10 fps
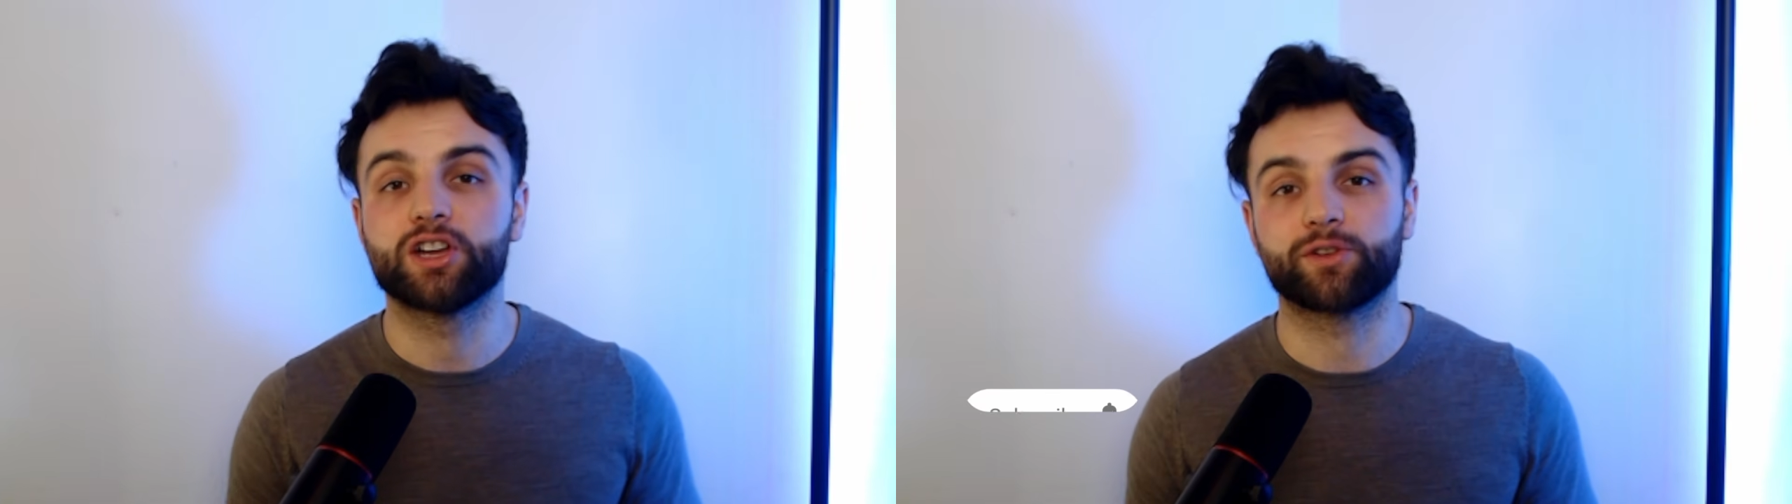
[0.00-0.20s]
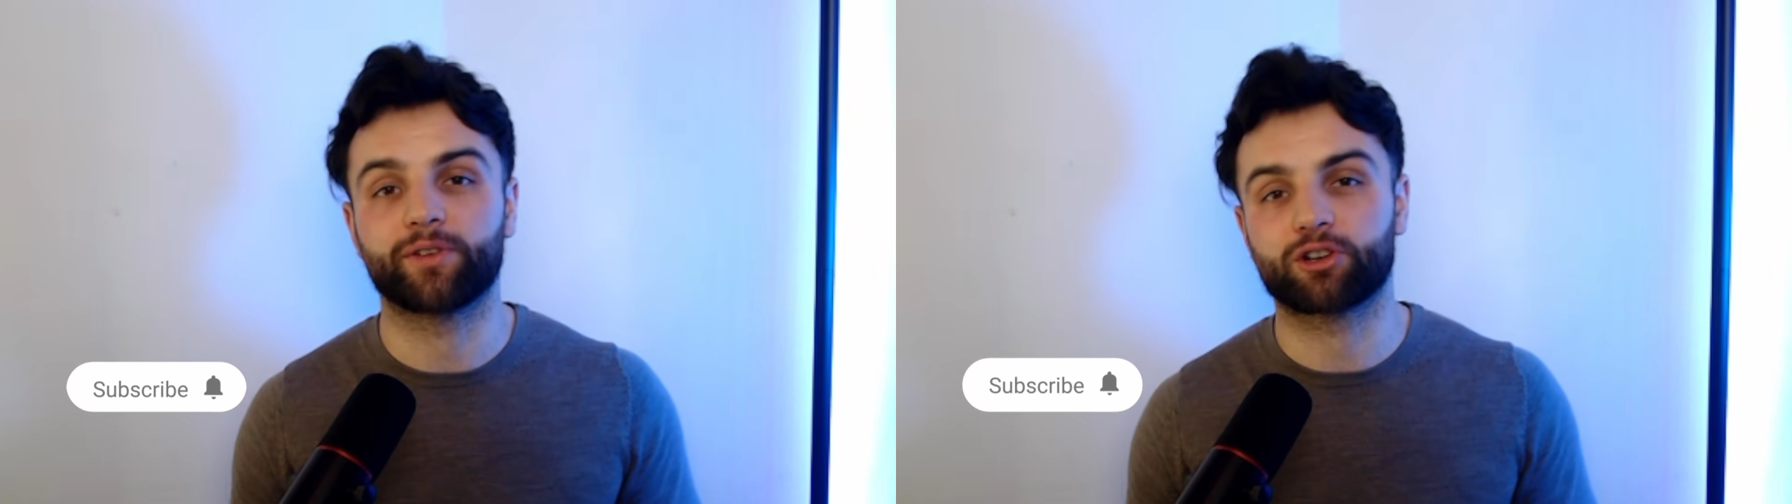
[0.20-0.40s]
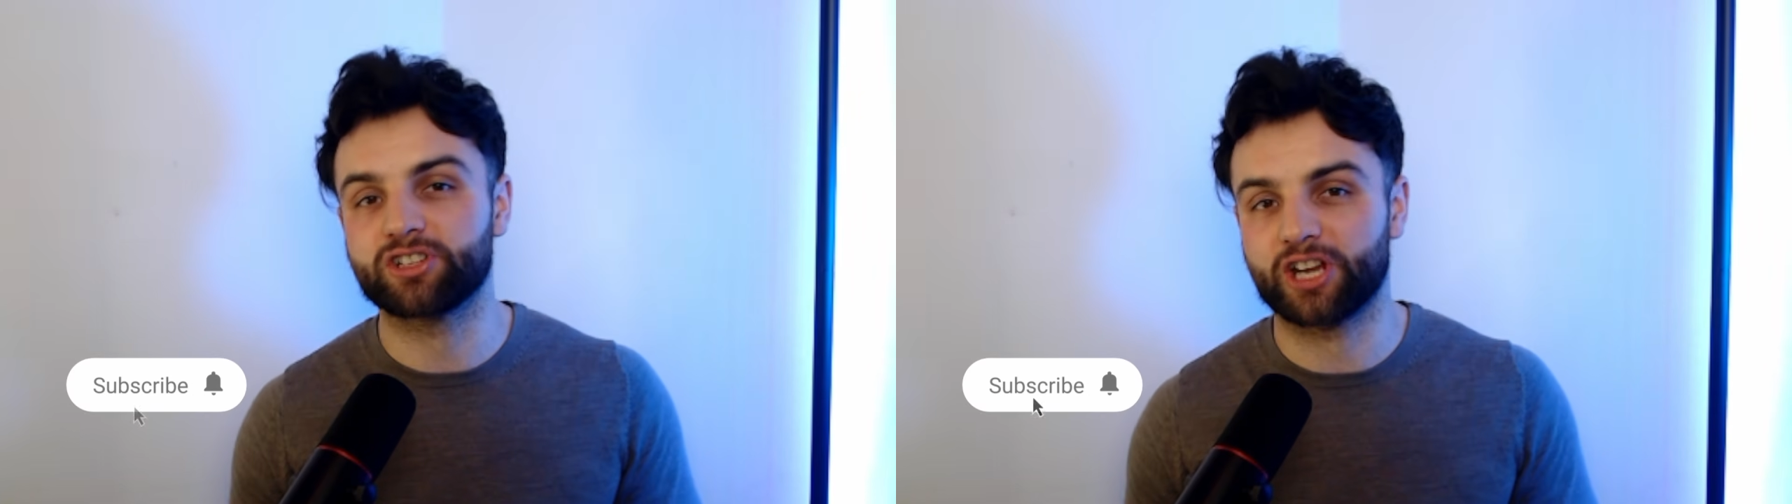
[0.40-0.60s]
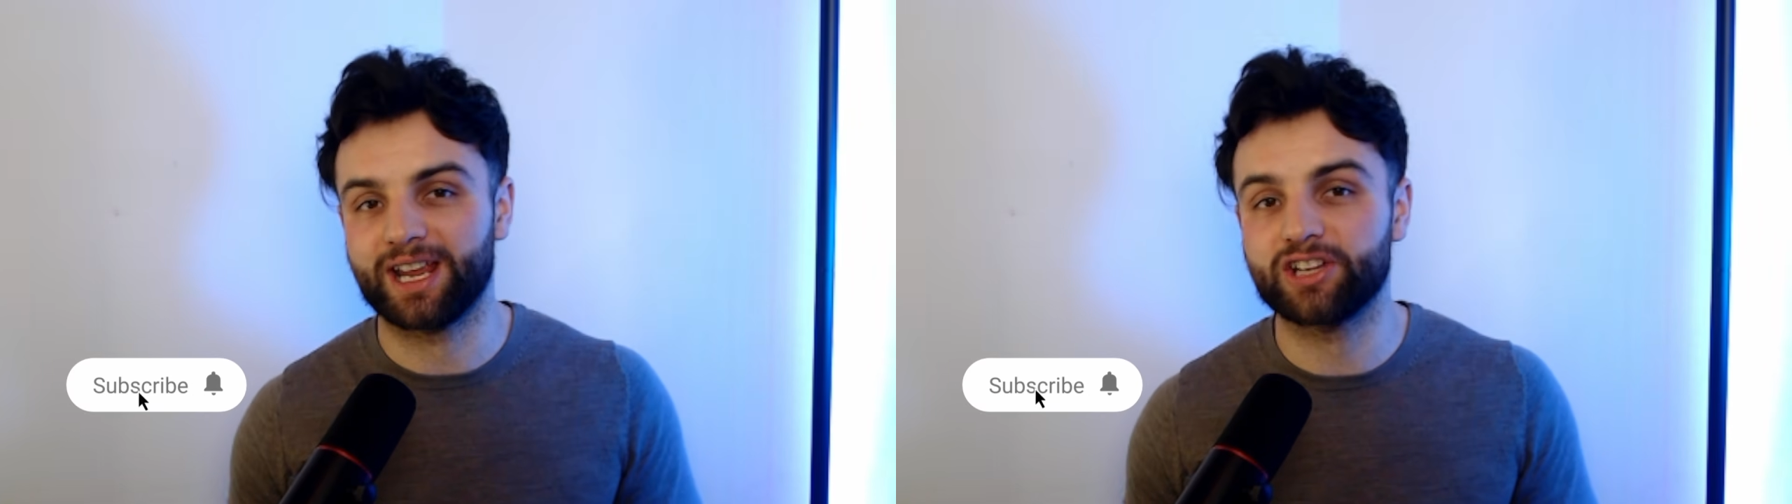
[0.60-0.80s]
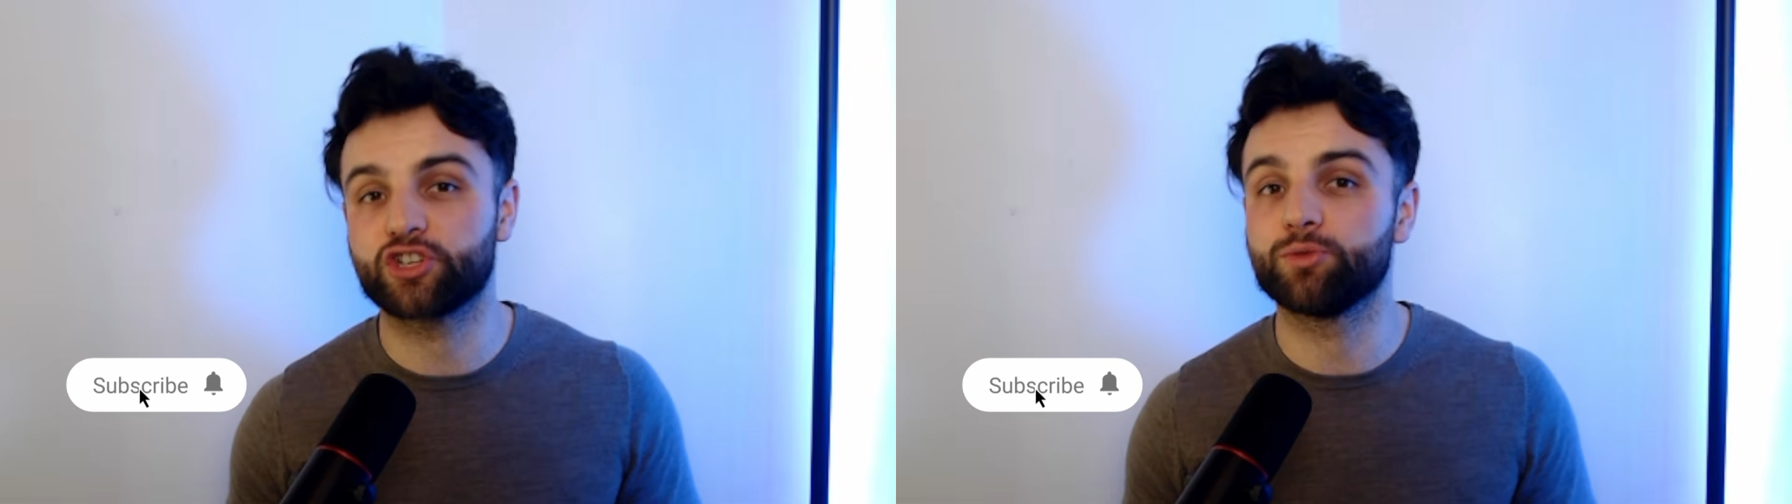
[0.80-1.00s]
So if a creature
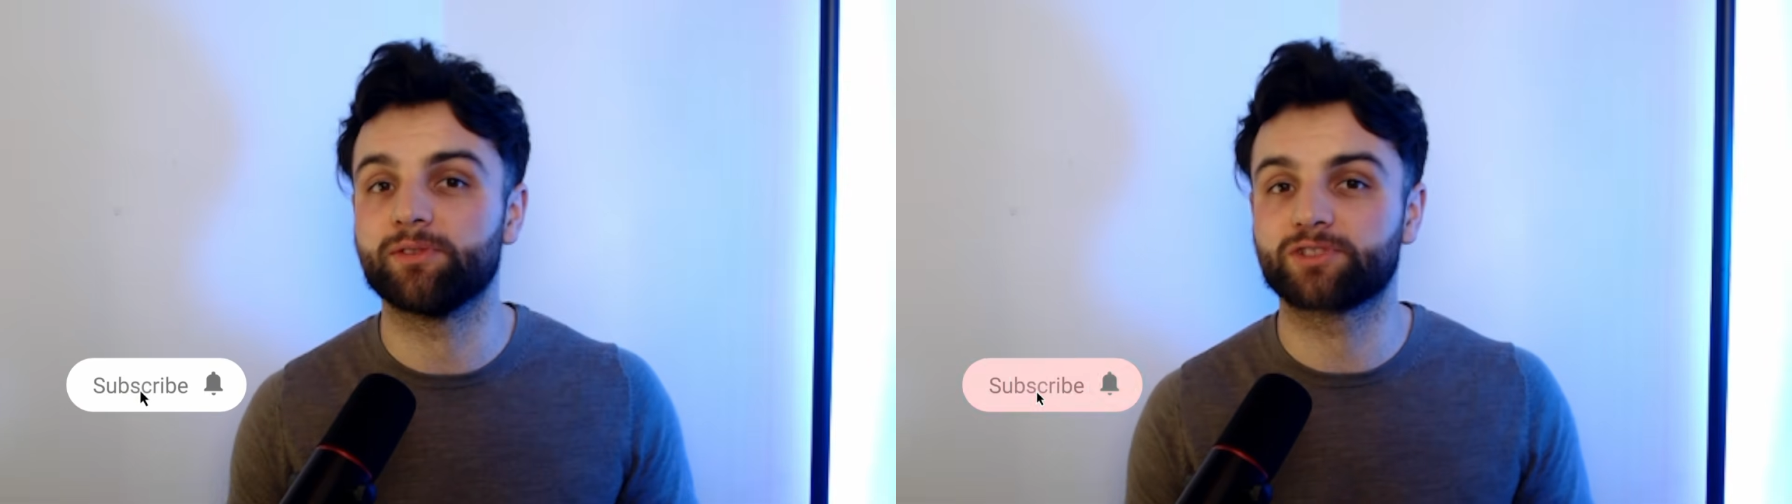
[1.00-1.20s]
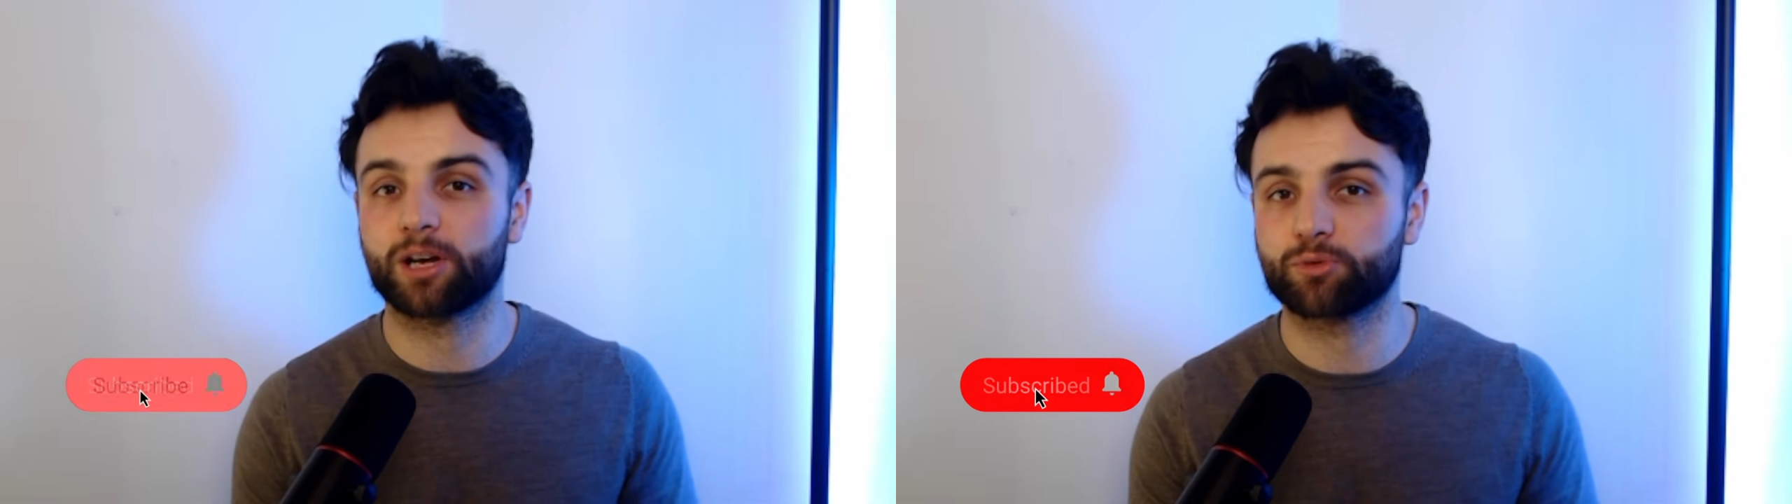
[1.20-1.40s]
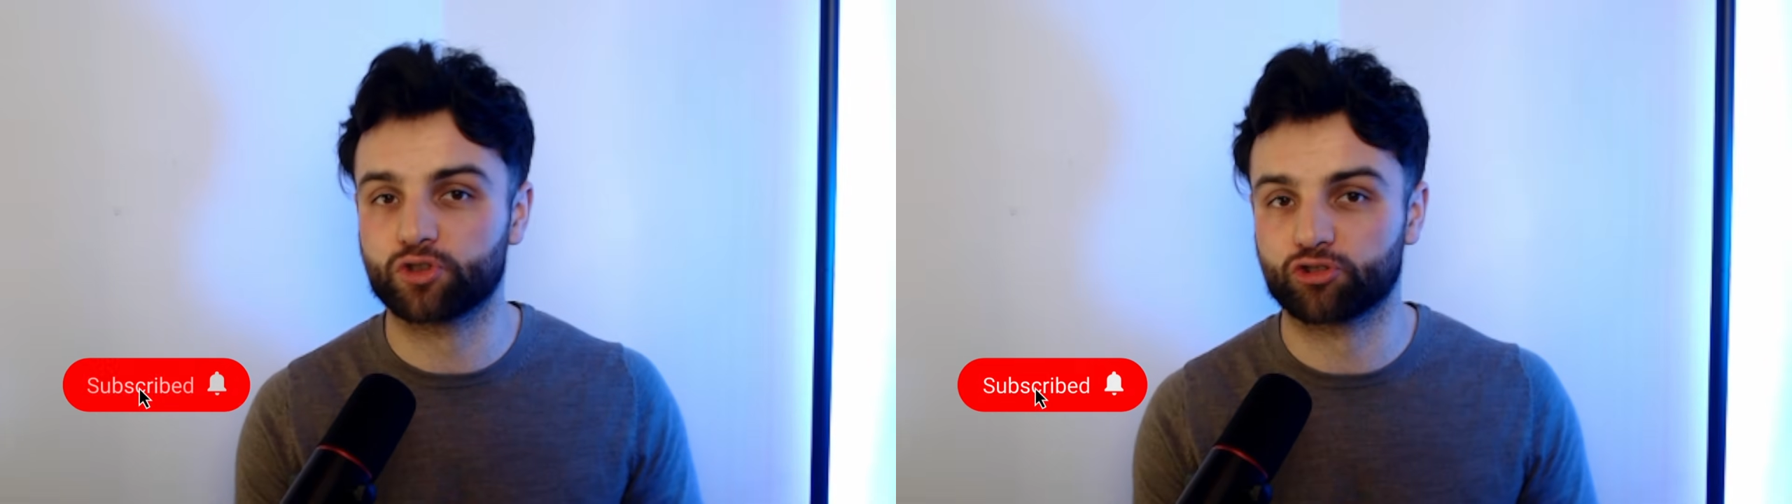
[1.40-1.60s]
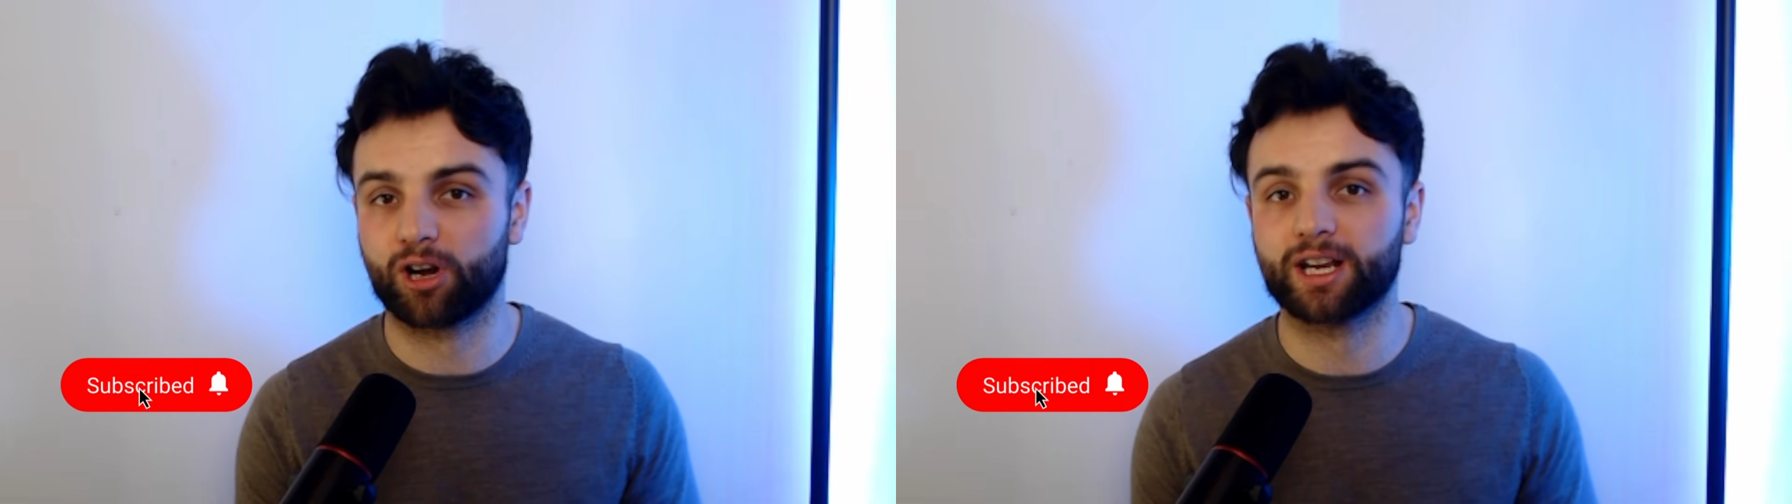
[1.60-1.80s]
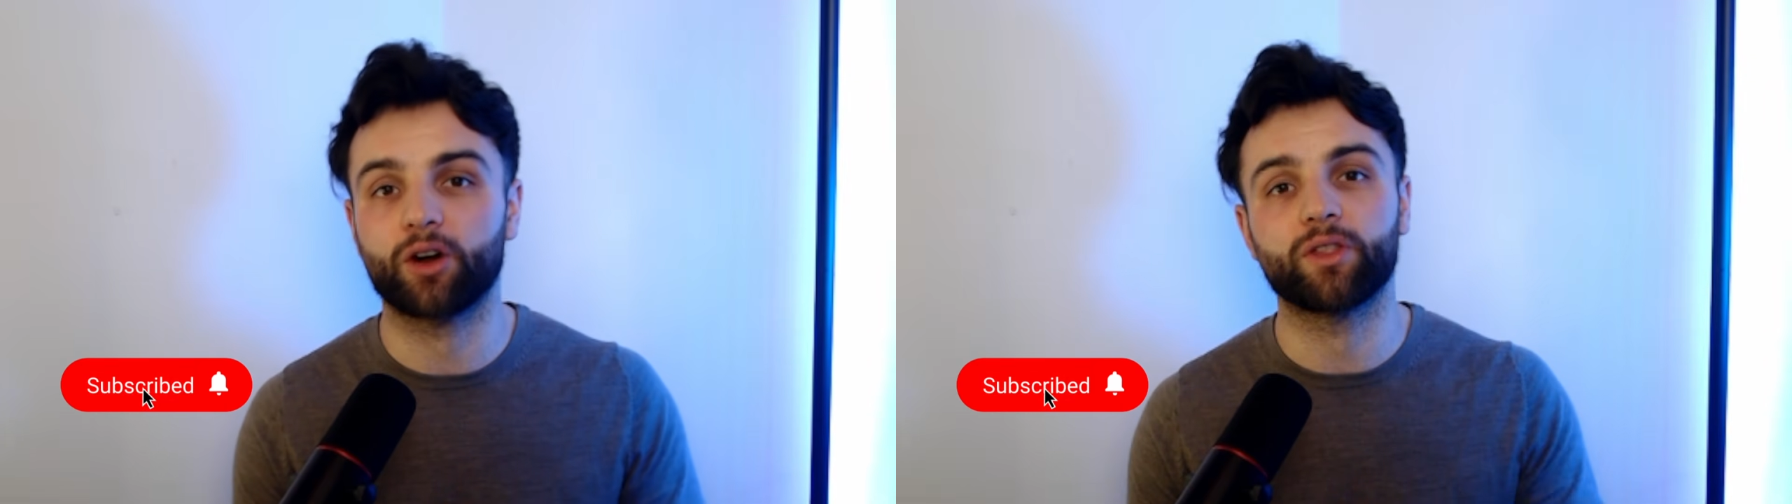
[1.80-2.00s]
hits you with double
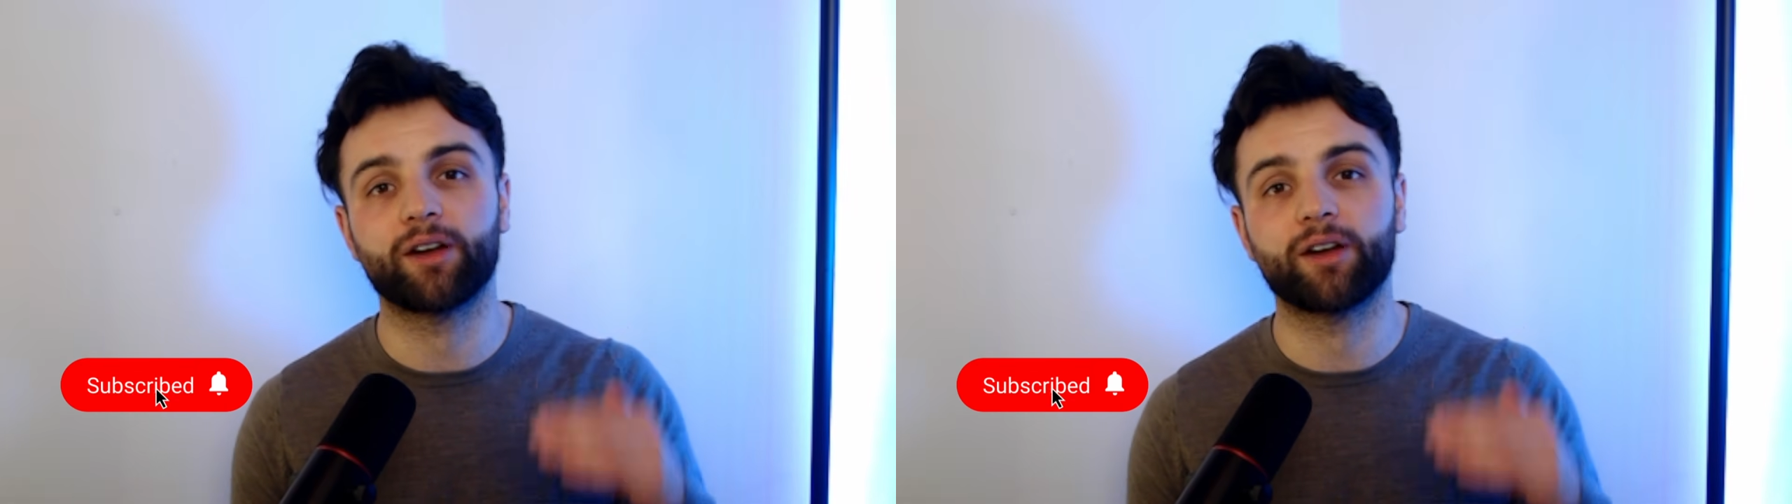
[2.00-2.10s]
strike on